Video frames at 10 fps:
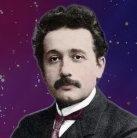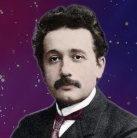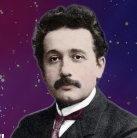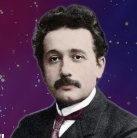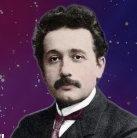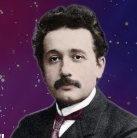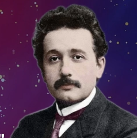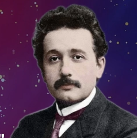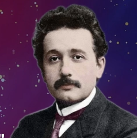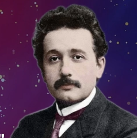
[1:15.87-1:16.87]

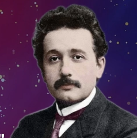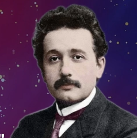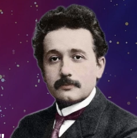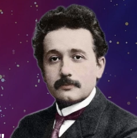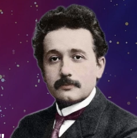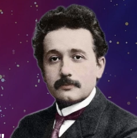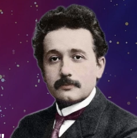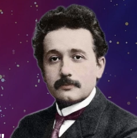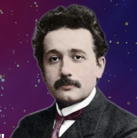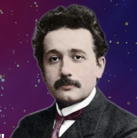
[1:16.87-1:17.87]

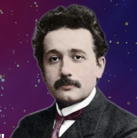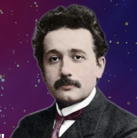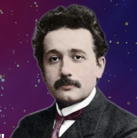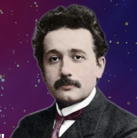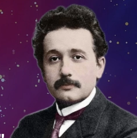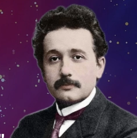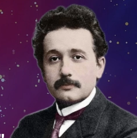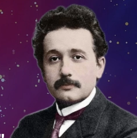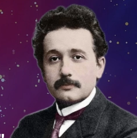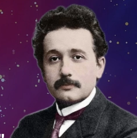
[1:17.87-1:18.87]

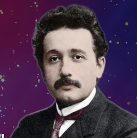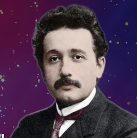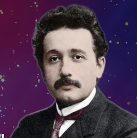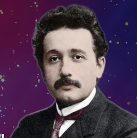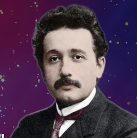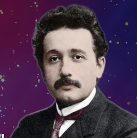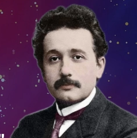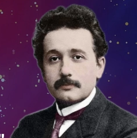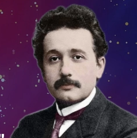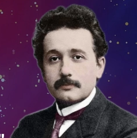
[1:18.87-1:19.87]

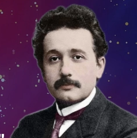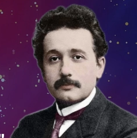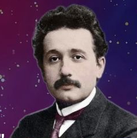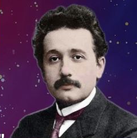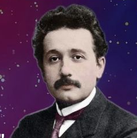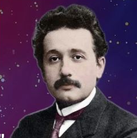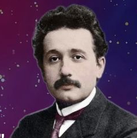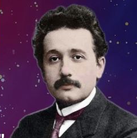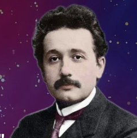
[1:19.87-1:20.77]
[no speech]